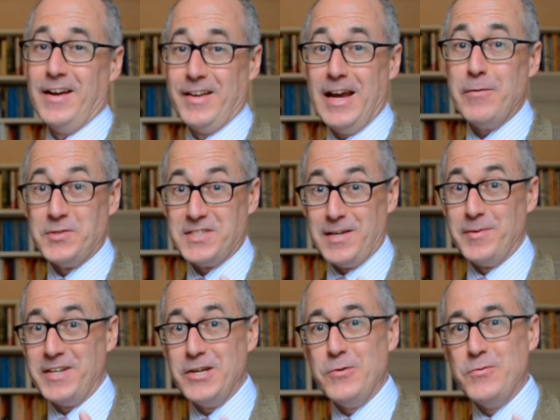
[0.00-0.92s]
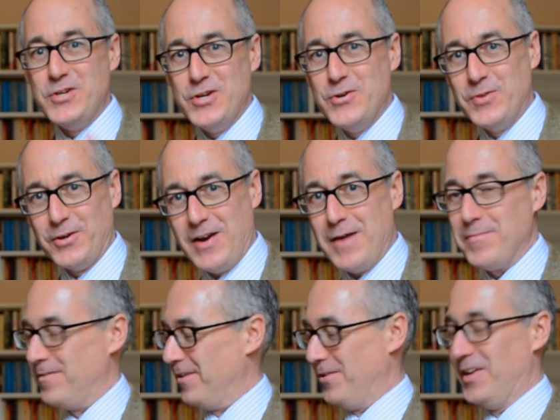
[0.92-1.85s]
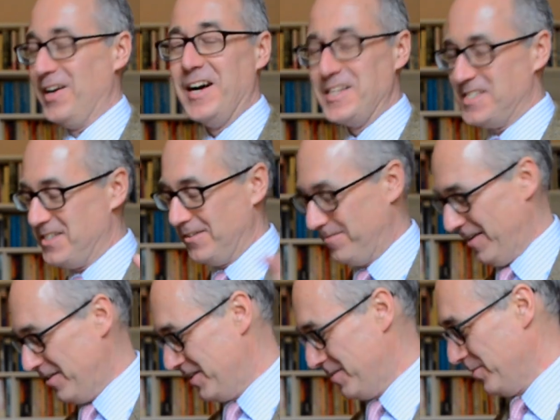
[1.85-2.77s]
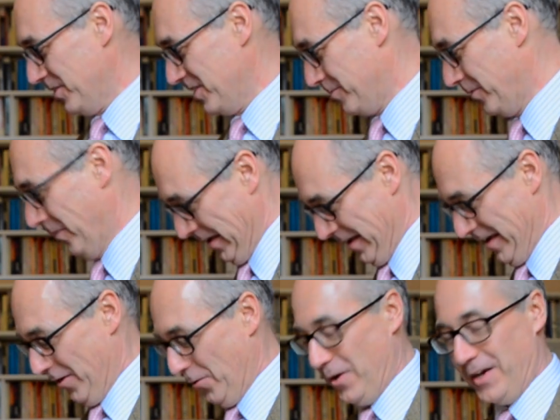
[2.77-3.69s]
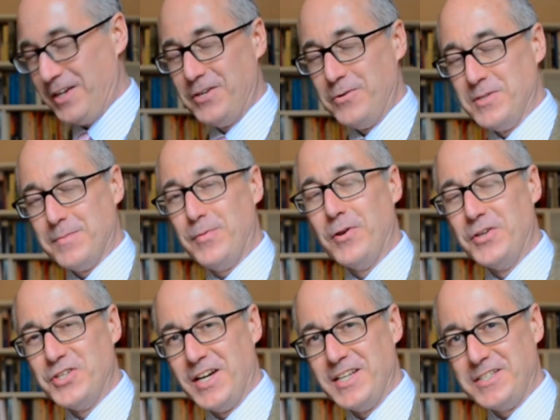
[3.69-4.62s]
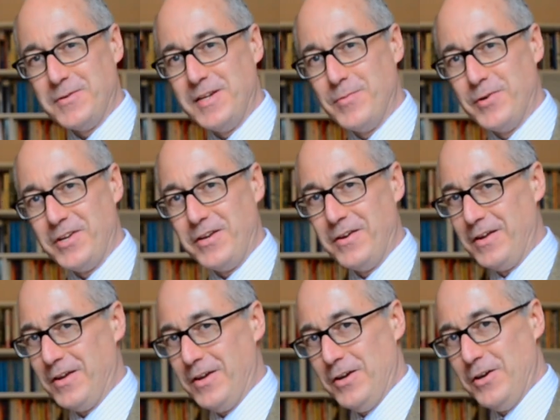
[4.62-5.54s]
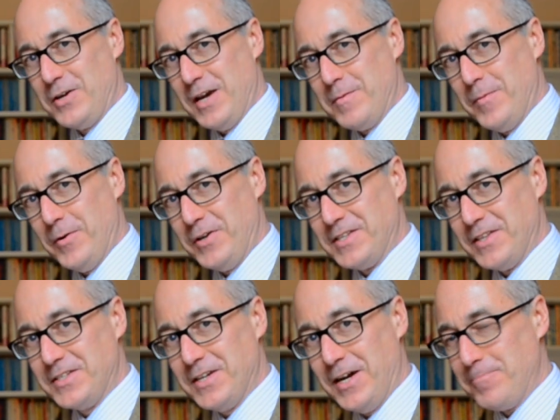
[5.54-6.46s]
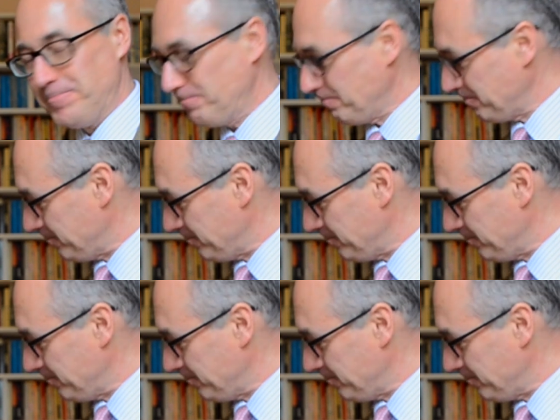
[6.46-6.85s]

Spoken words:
And I was somebody who knew the gramophone. I still found it impossible. All I can do is apologise to anybody who came upon it at the time.